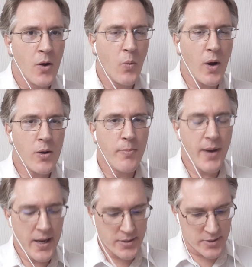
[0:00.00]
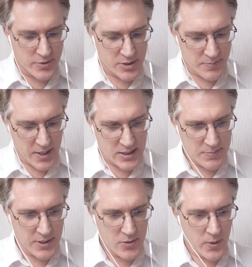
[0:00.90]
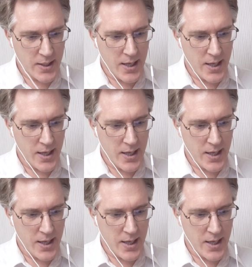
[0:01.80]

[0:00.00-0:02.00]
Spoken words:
Welcome back to Space Between